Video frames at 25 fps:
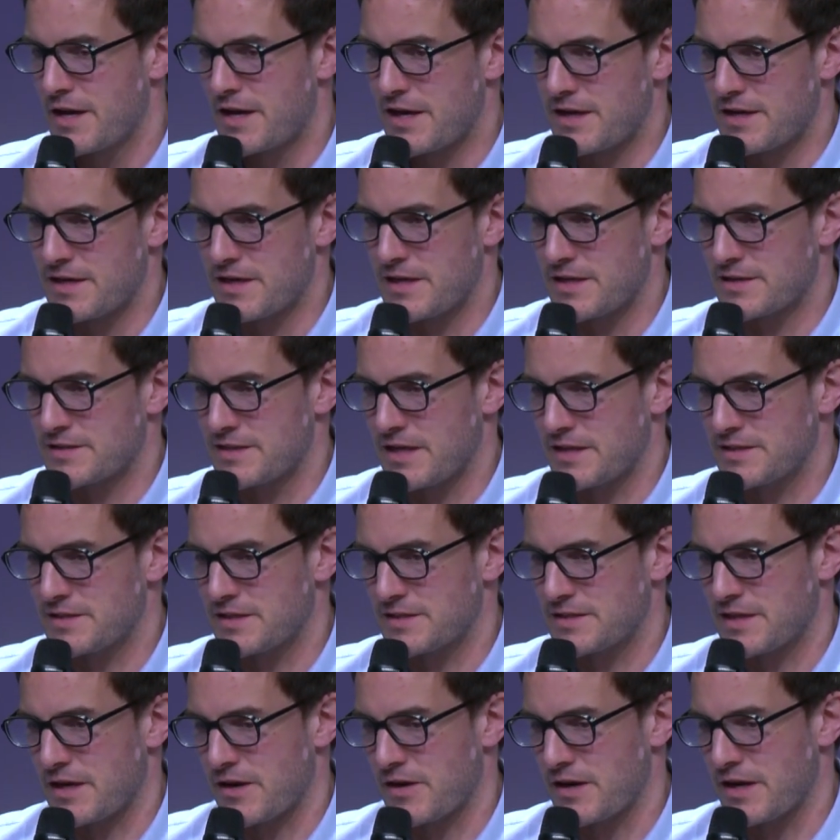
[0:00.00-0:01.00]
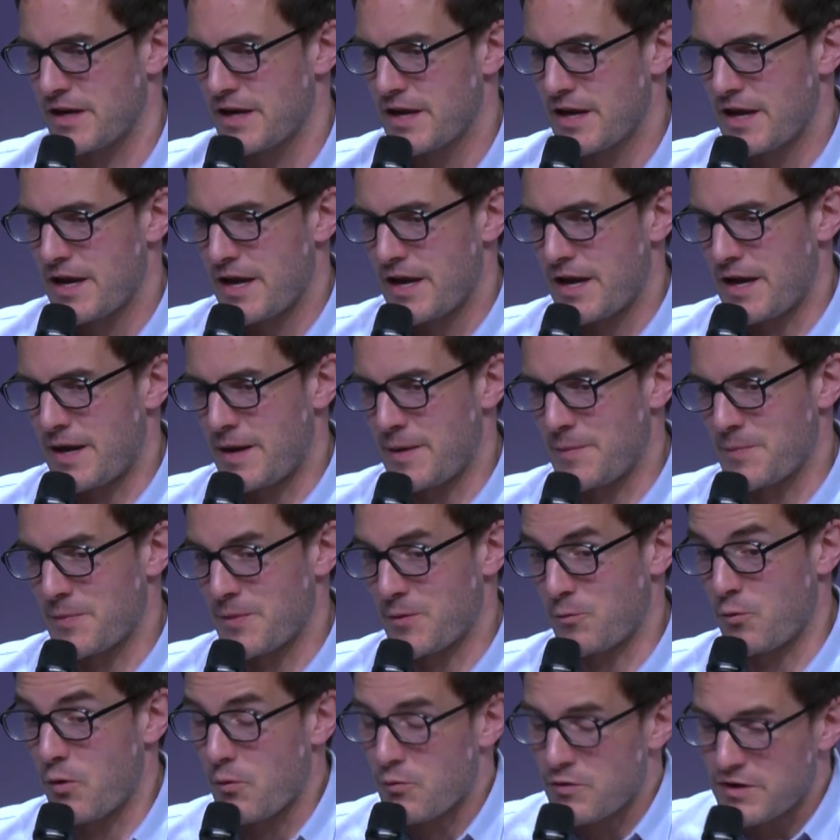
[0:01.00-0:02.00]
is necessary.
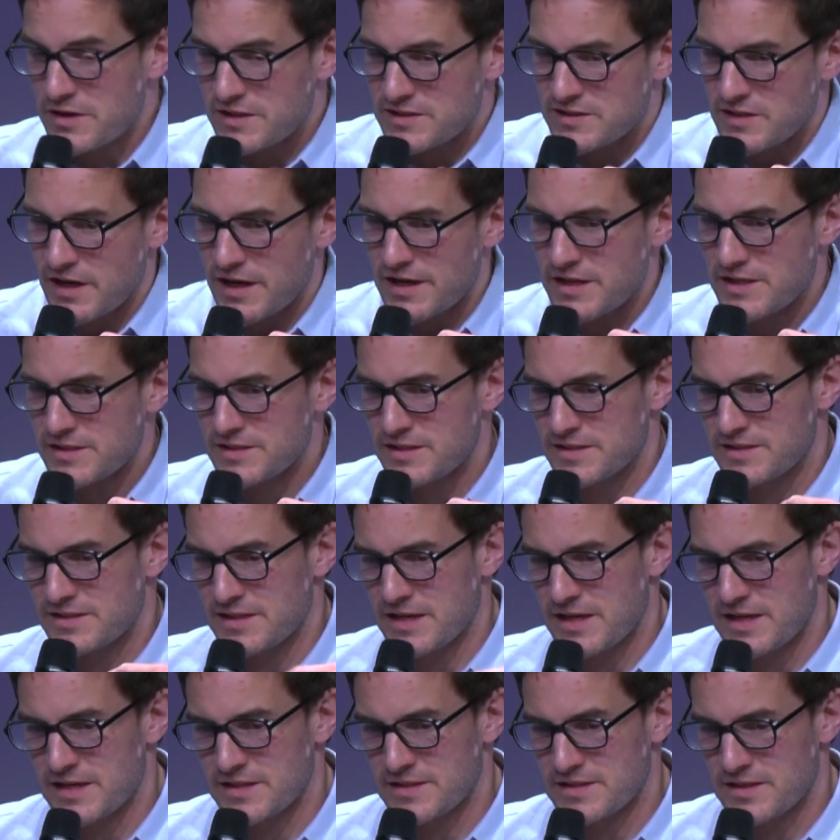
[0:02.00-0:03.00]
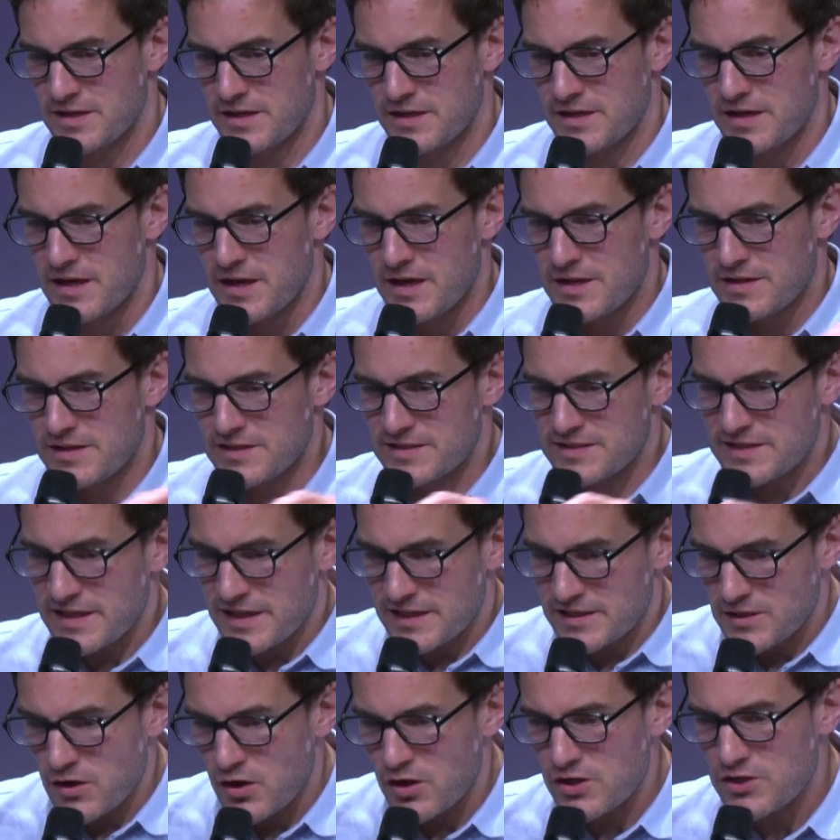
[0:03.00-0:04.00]
What we're excited to see is that this
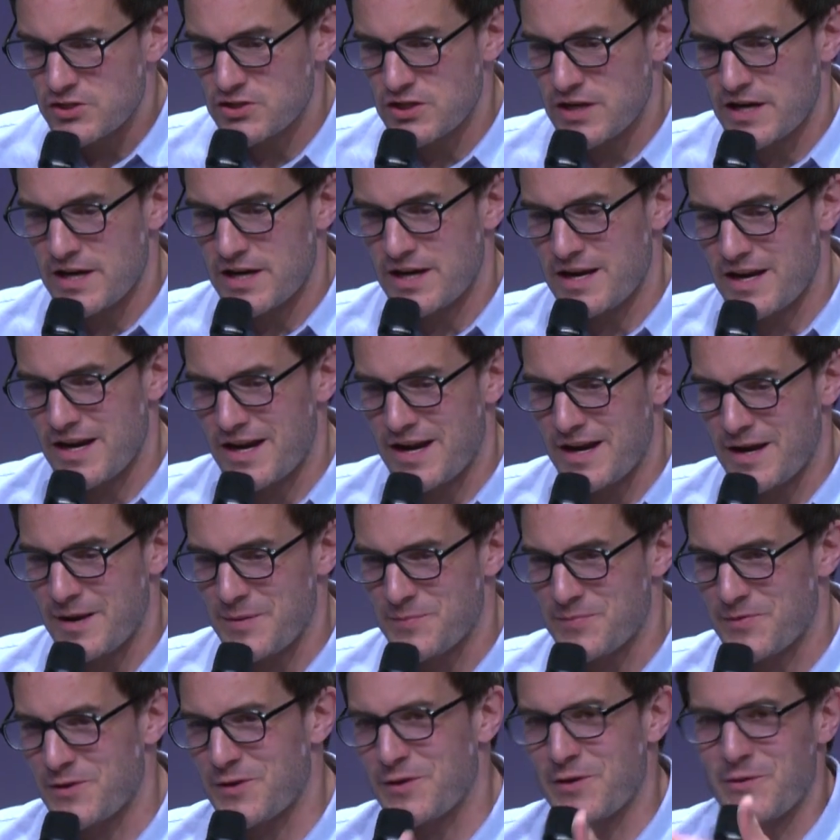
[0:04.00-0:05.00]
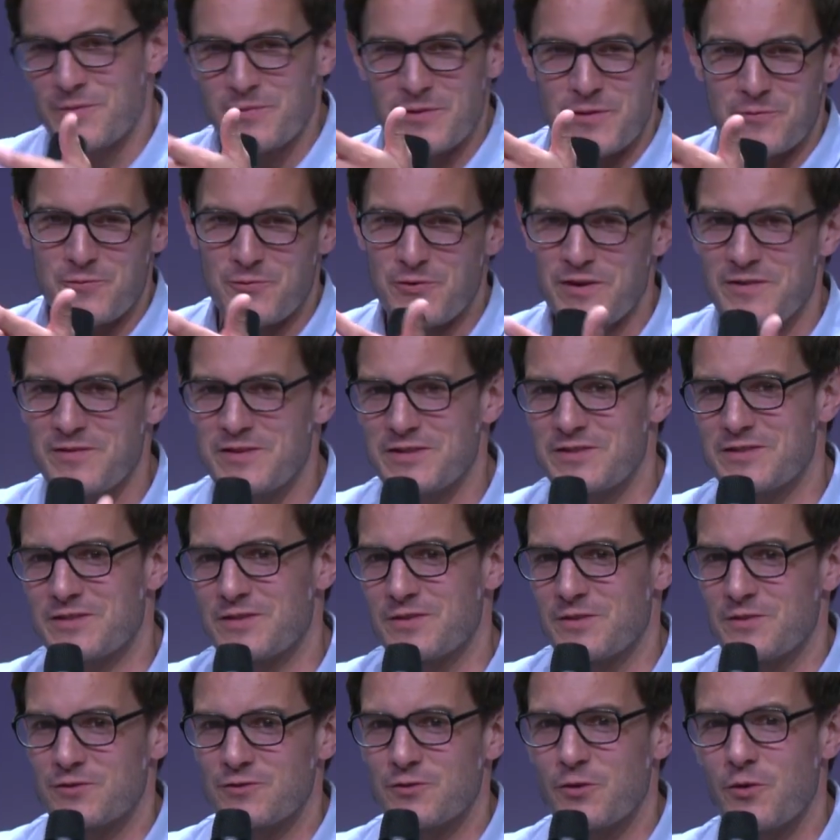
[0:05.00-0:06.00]
technology, in the previous
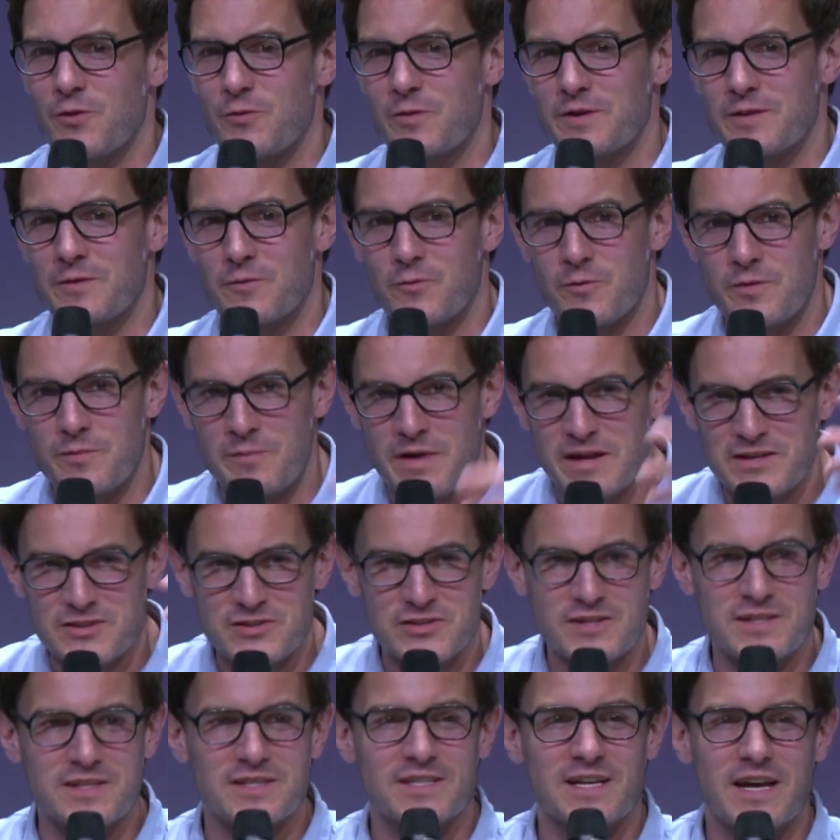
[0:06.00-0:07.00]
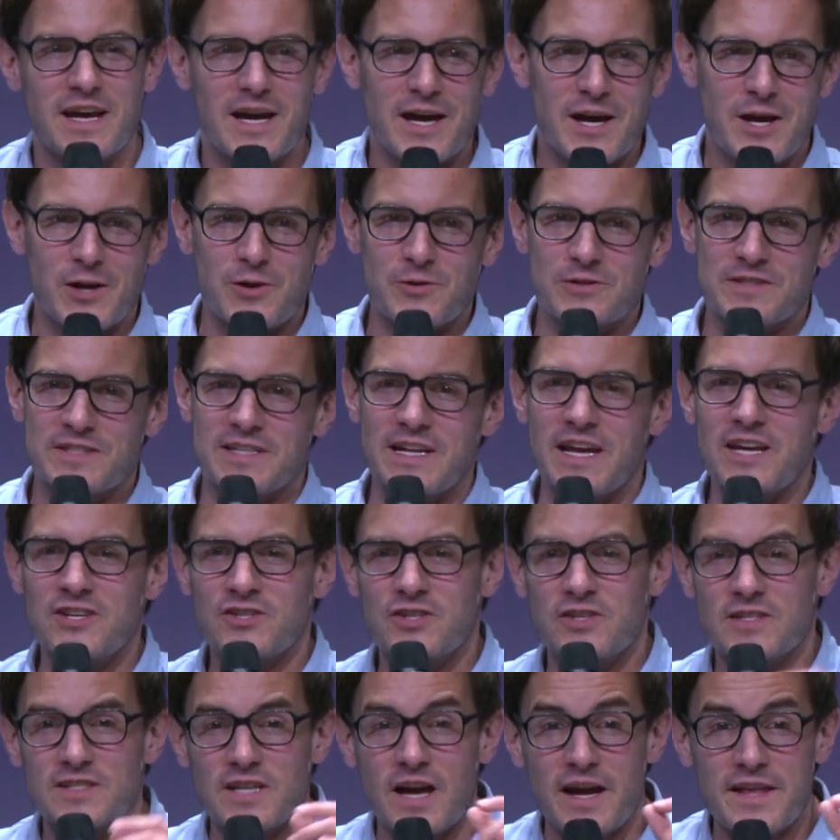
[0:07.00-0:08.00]
talk, we mentioned hallucinations.